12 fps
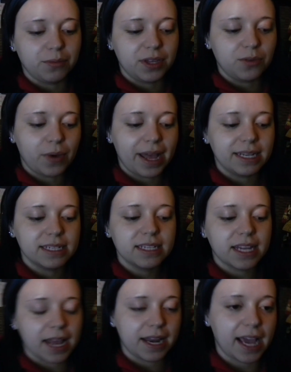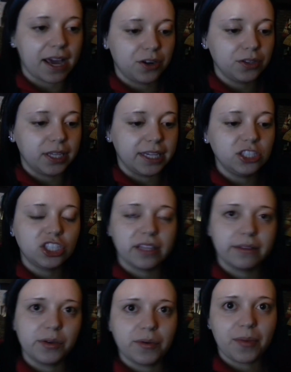we went and had our lunch,
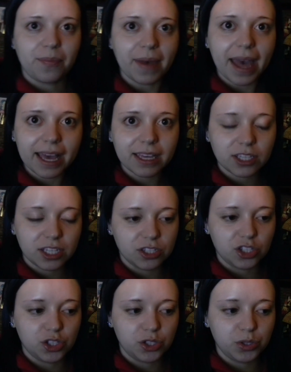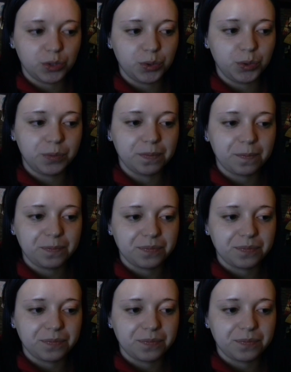and we went back into